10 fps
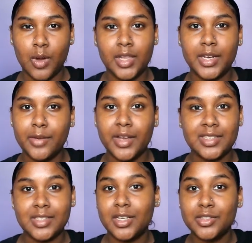Quality
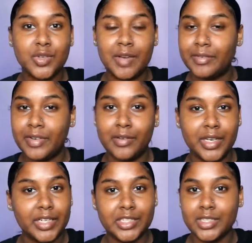wise, as long as you have a
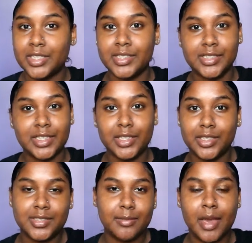foundation, a concealer, it
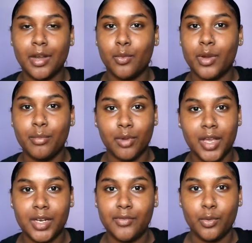doesn't matter what
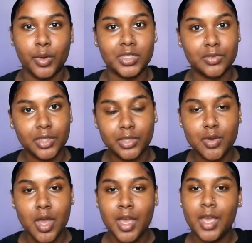brand, if it works for
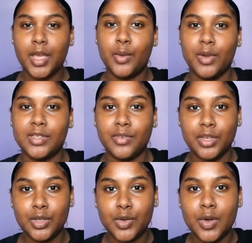you, it works for
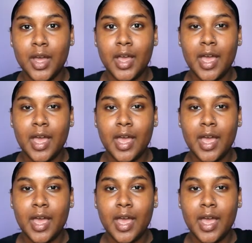you.